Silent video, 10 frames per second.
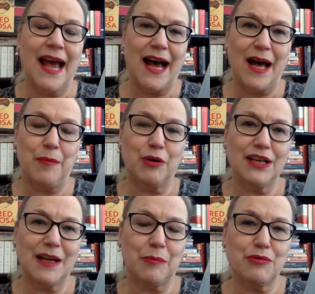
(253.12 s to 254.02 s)

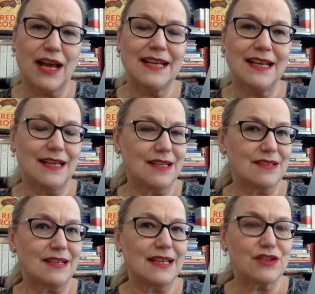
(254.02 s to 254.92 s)
Paulina Brenn is
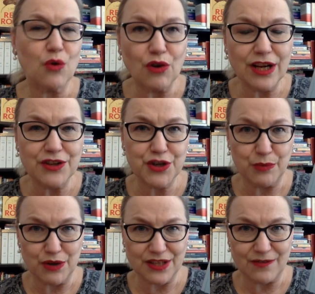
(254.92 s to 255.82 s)
an historian. She
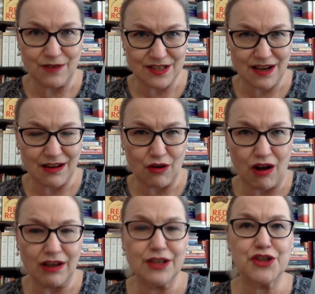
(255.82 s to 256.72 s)
works at Vassar
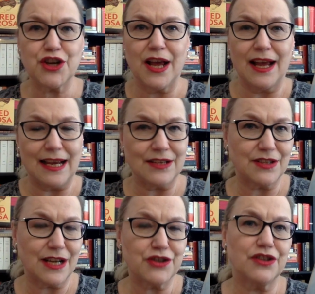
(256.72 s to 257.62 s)
College,
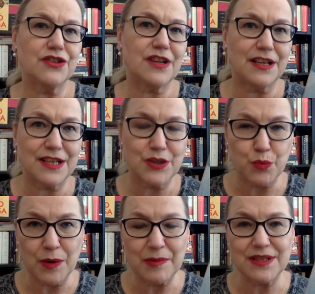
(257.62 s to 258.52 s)
International Studies,
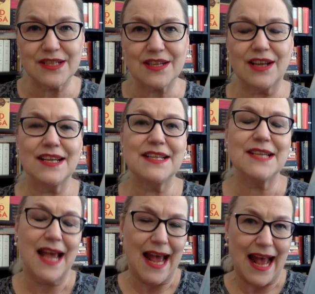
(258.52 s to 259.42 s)
Women's Studies.
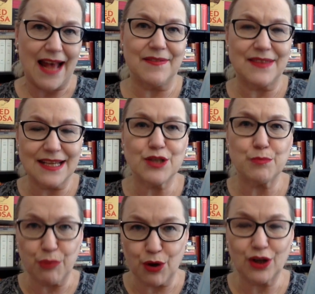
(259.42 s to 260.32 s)
And this
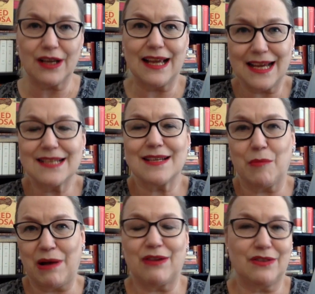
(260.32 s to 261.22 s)
book is
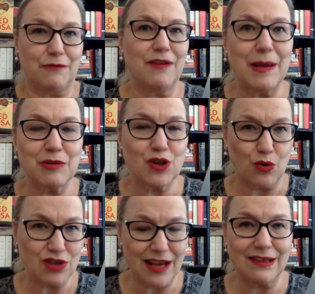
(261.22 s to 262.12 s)
about the famous
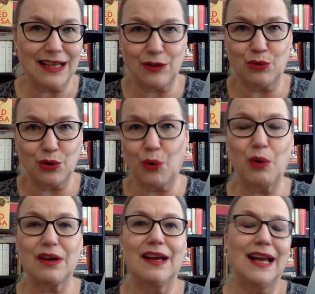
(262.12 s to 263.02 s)
hotel in New
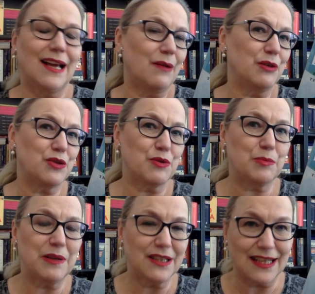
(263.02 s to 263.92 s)
York, which was
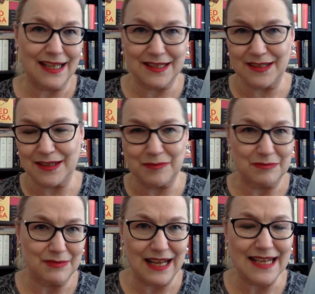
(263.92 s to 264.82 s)
built in the
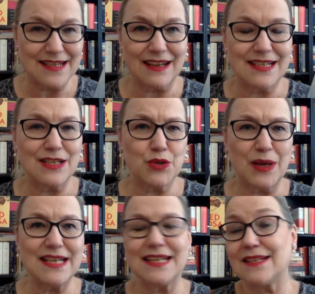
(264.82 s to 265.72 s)
late
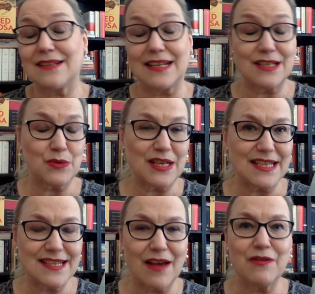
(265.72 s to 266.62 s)
1920s,
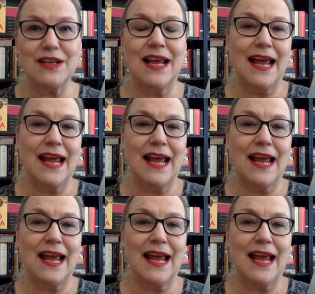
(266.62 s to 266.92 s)
1927,